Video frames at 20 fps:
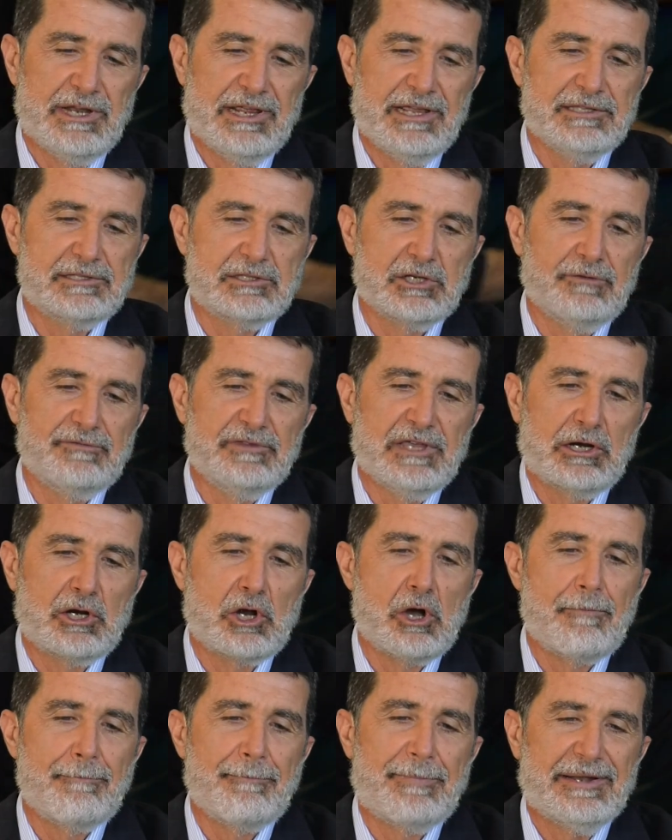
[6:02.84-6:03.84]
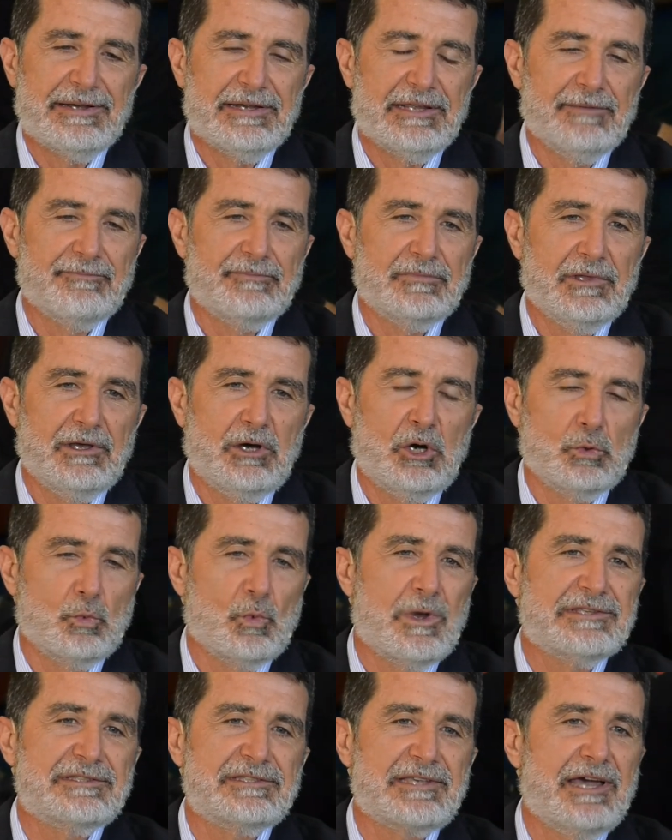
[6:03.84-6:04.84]
needs of the company. On
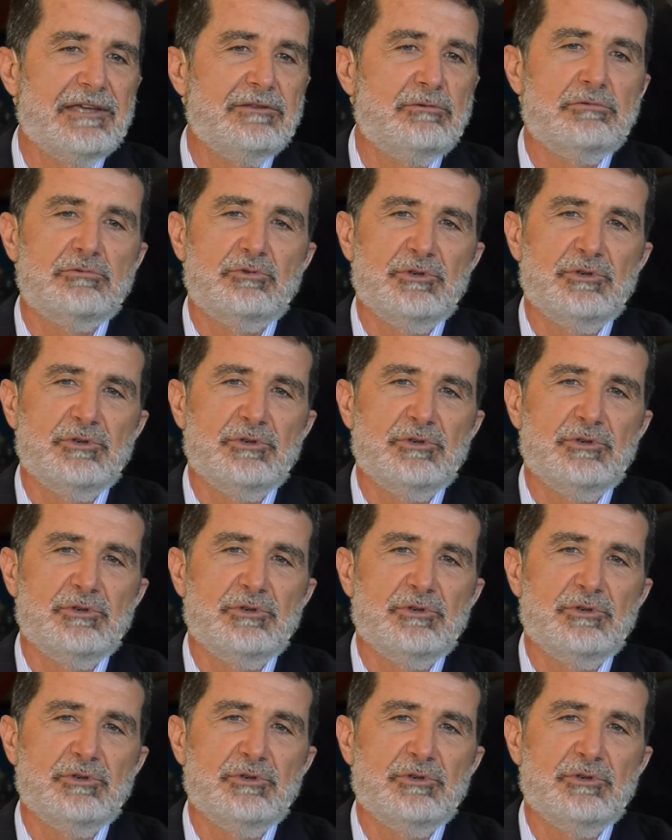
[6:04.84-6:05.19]
one side, to